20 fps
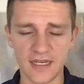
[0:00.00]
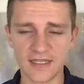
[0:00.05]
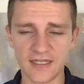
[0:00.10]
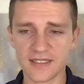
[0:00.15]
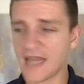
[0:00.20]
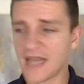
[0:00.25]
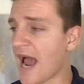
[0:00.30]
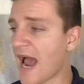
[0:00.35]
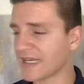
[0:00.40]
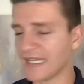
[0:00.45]
it's
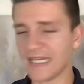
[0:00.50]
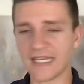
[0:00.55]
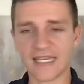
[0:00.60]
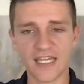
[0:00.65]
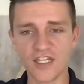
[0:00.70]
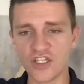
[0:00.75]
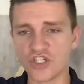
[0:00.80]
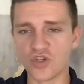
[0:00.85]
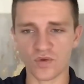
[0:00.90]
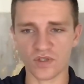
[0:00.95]
not going to
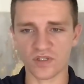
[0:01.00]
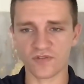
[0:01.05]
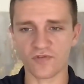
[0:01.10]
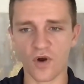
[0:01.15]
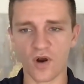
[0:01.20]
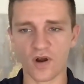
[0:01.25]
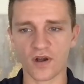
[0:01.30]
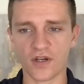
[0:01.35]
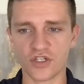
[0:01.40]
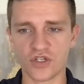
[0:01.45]
get you as
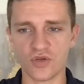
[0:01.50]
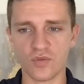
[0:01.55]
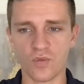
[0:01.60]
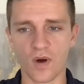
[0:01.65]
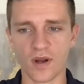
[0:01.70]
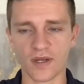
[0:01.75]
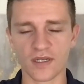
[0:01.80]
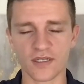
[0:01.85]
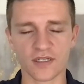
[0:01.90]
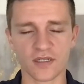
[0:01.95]
far as you
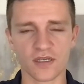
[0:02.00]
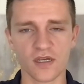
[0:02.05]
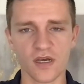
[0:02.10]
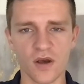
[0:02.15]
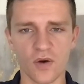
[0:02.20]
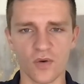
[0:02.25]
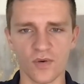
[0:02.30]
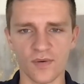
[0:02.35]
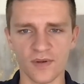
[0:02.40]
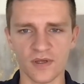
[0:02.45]
want it to
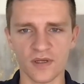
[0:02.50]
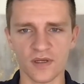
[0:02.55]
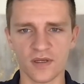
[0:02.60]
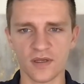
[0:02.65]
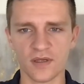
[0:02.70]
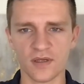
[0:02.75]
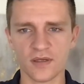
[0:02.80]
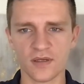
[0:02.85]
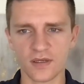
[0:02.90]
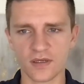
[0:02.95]
go,
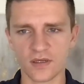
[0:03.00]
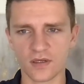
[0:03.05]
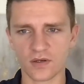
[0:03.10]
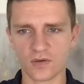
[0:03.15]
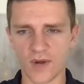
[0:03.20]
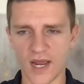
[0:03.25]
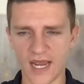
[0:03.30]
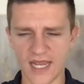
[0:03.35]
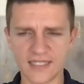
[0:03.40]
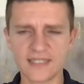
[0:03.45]

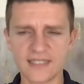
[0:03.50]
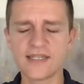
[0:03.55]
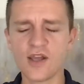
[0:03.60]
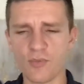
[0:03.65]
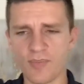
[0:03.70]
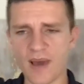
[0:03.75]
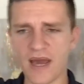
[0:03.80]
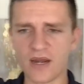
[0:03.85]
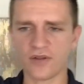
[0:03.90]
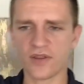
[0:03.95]
right? It's still
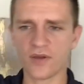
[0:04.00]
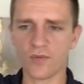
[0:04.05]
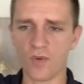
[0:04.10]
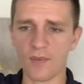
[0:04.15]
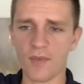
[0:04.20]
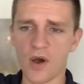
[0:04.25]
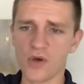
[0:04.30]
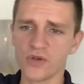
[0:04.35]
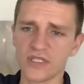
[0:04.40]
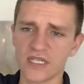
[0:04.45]
better than what
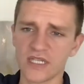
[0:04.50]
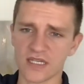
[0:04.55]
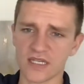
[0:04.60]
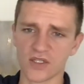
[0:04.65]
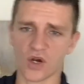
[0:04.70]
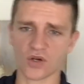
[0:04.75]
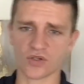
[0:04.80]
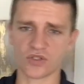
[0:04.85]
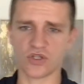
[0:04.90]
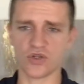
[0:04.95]
most
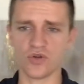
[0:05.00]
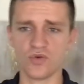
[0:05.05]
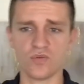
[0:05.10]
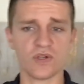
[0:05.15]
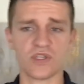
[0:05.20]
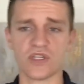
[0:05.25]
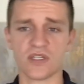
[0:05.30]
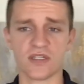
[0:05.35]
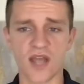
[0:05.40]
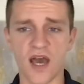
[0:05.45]
CSRs do, which
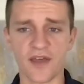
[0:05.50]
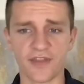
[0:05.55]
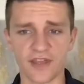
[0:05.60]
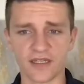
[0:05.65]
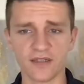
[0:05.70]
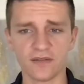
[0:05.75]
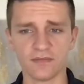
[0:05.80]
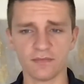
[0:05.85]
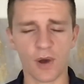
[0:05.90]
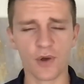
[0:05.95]
is nothing.
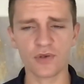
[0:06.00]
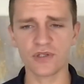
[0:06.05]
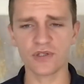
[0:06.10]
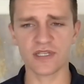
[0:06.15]
Most